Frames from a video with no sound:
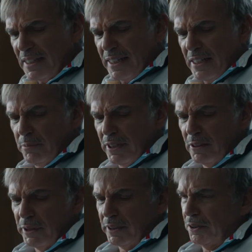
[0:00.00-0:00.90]
Damn, that'll
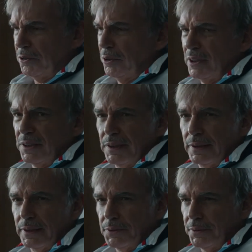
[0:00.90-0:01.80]
make a gorilla shit
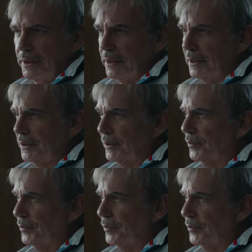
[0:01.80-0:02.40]
the treehouse.